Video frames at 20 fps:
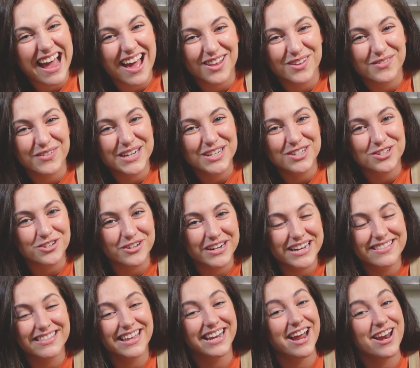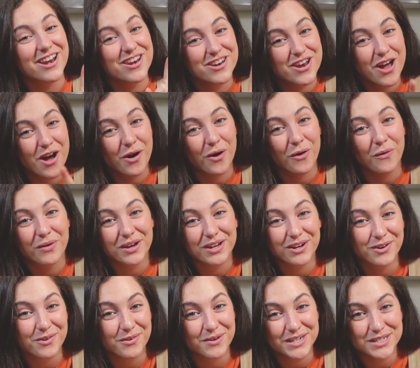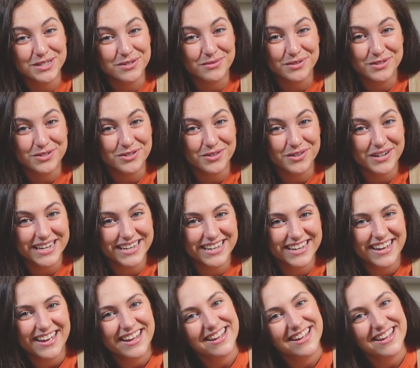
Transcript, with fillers: Halloween treat that I know you're going to enjoy.